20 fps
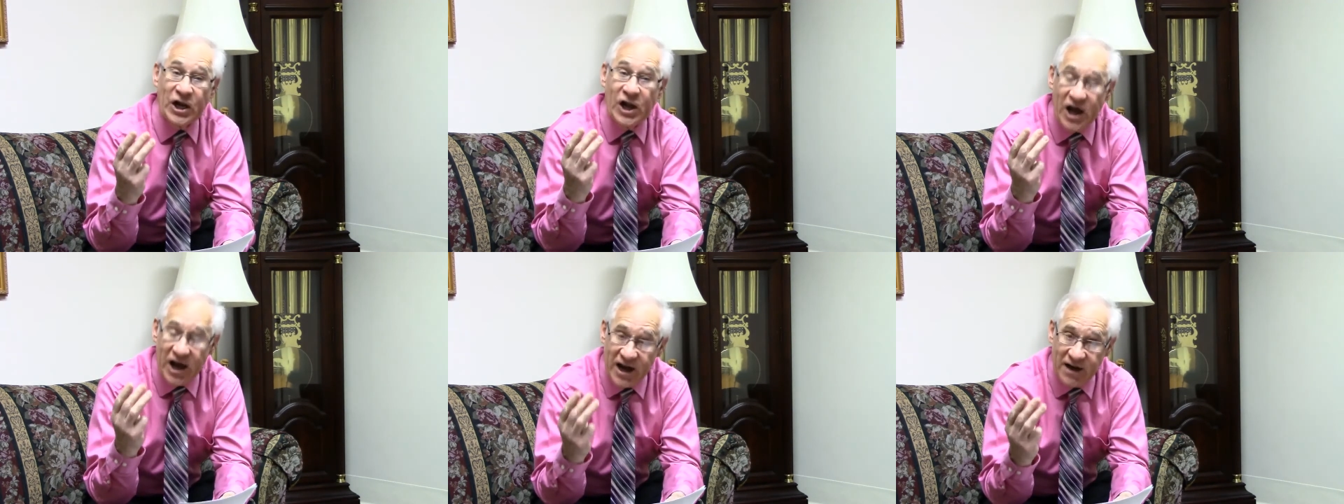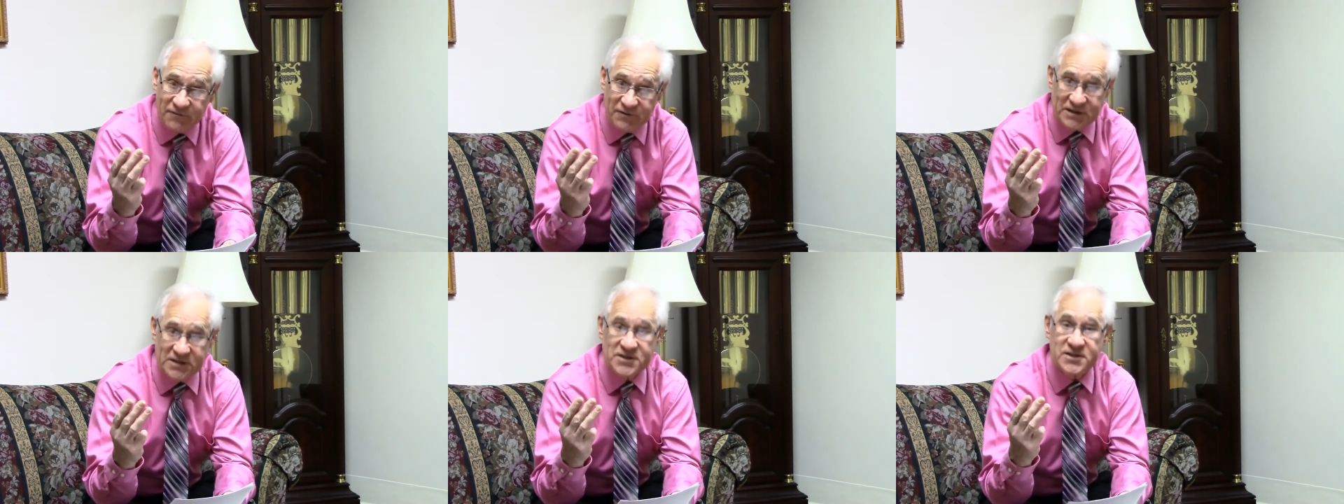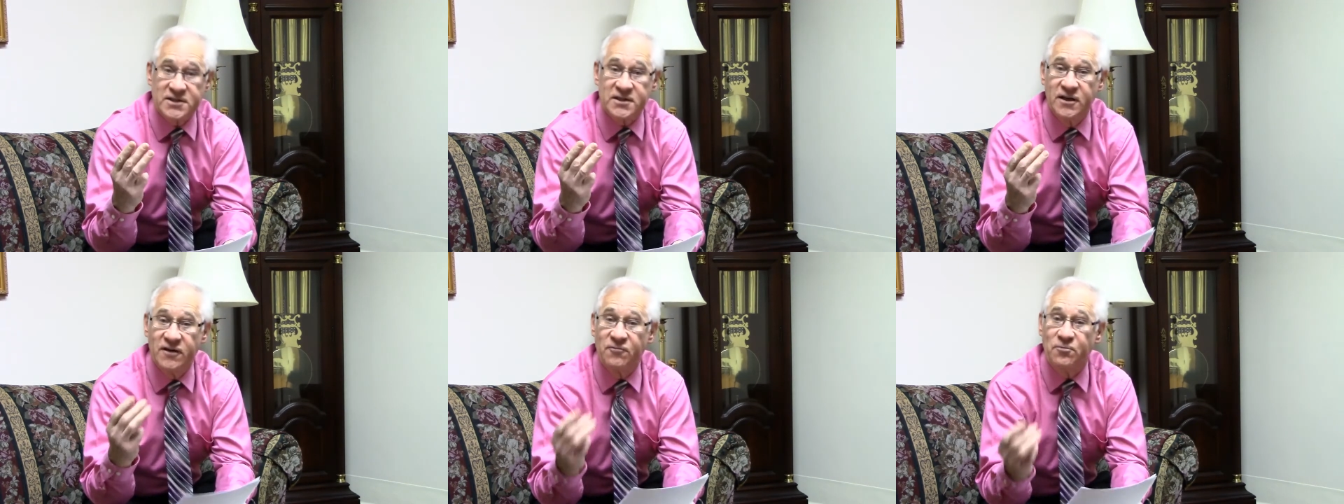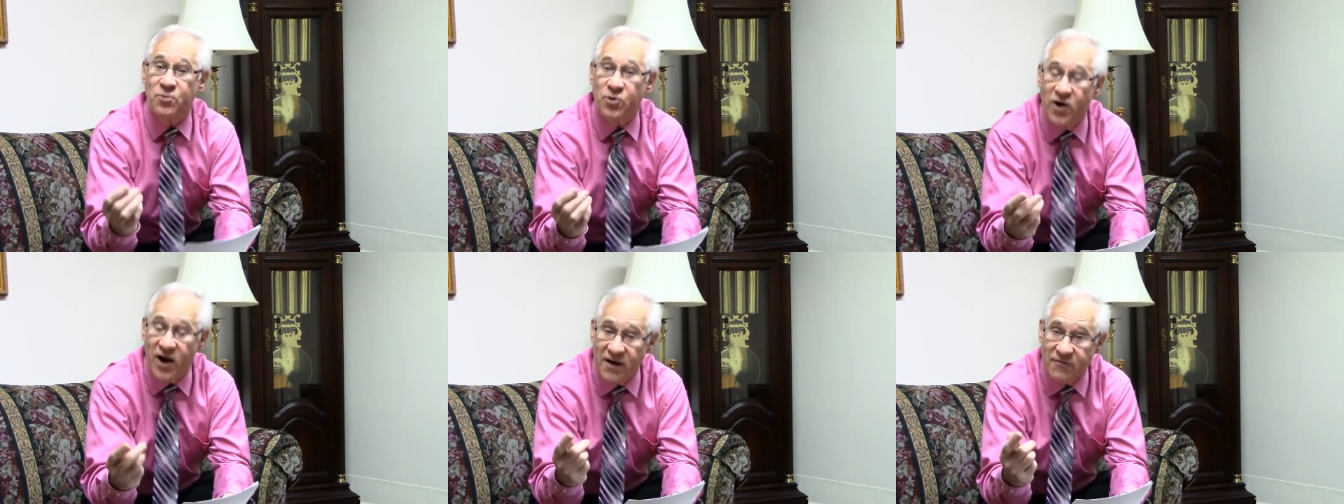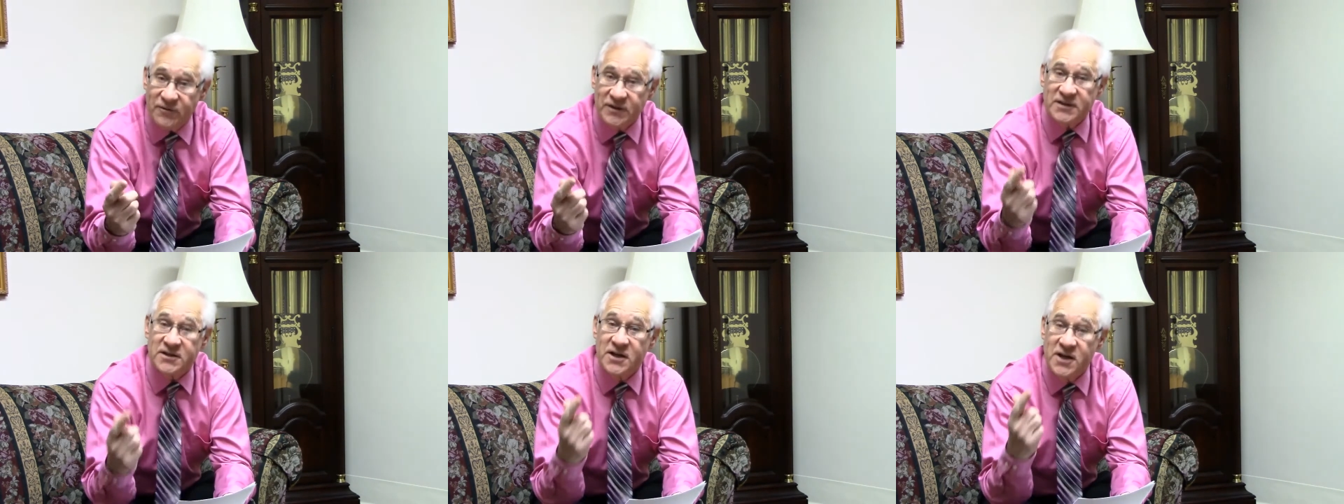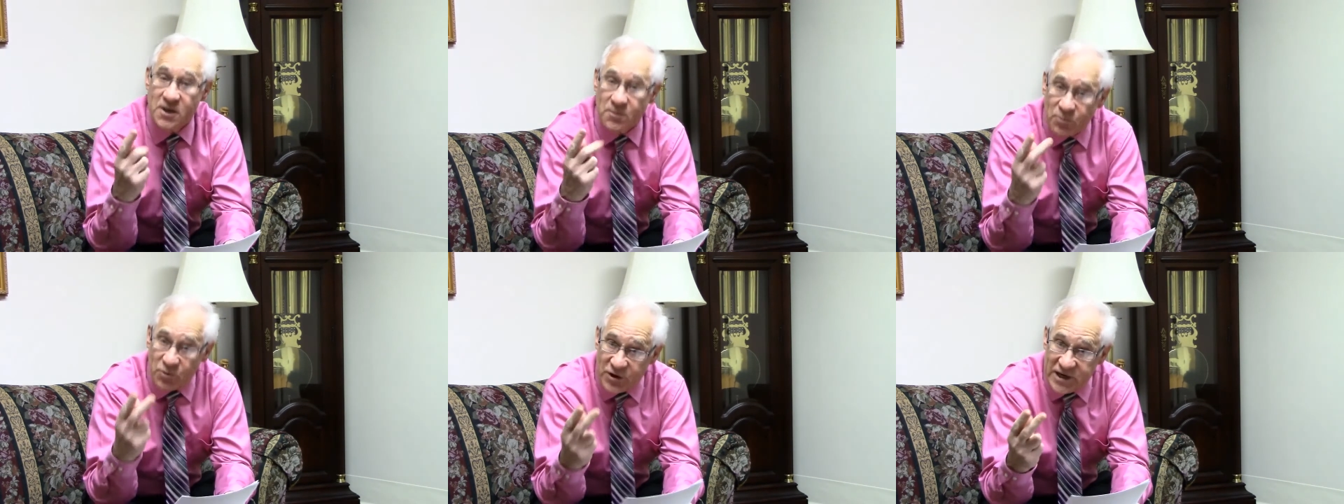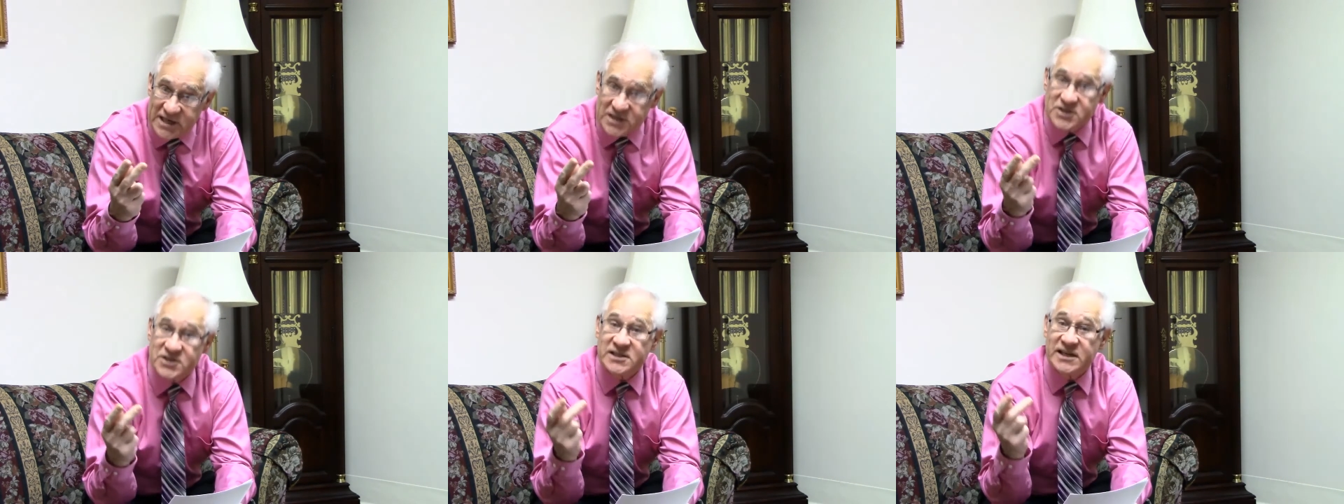office of prophet,
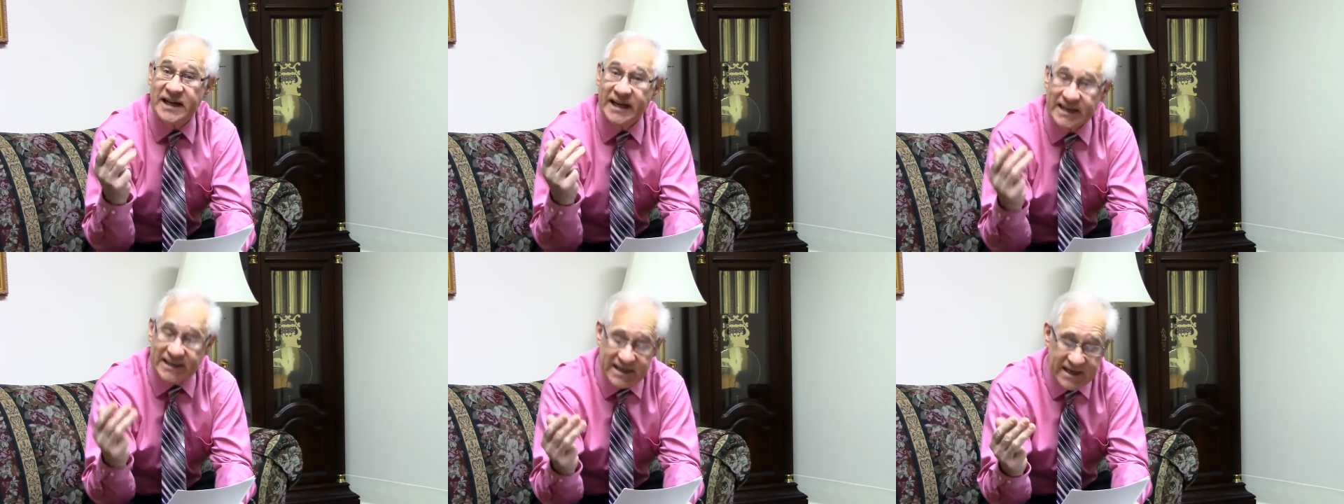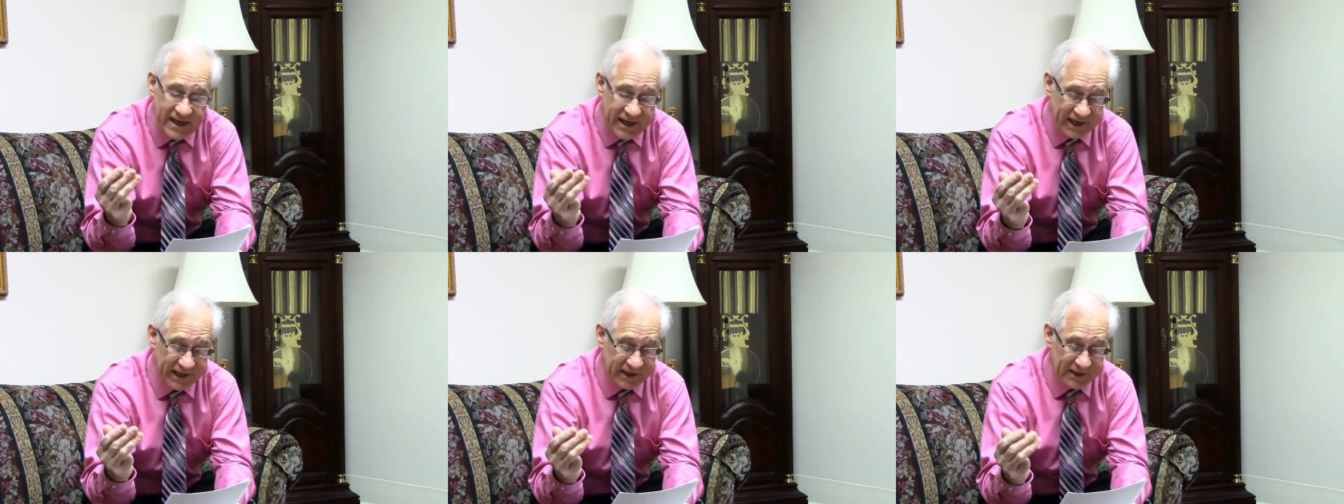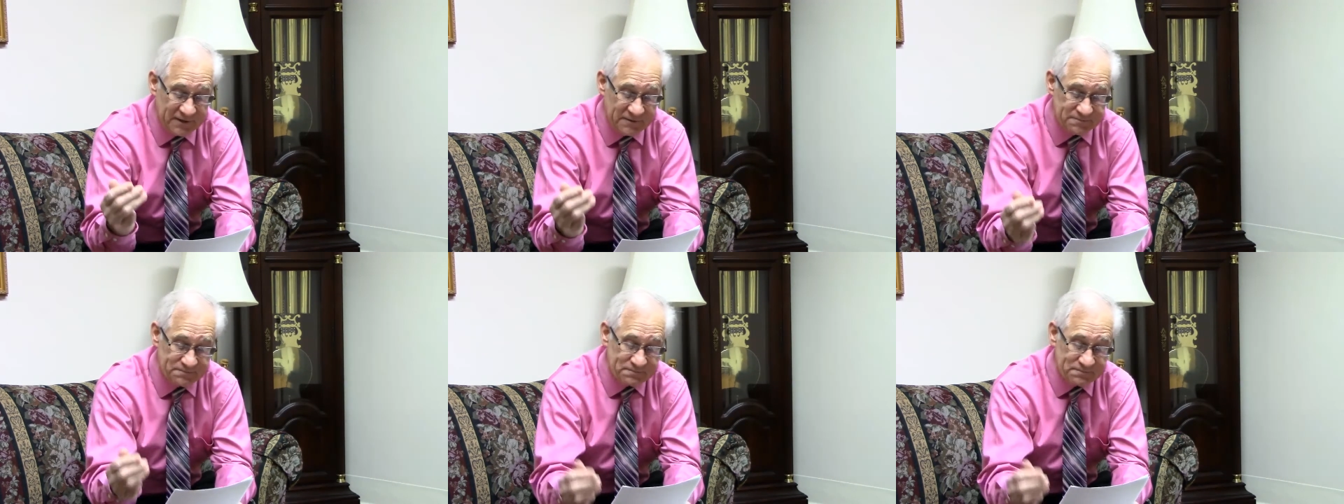priest, and king.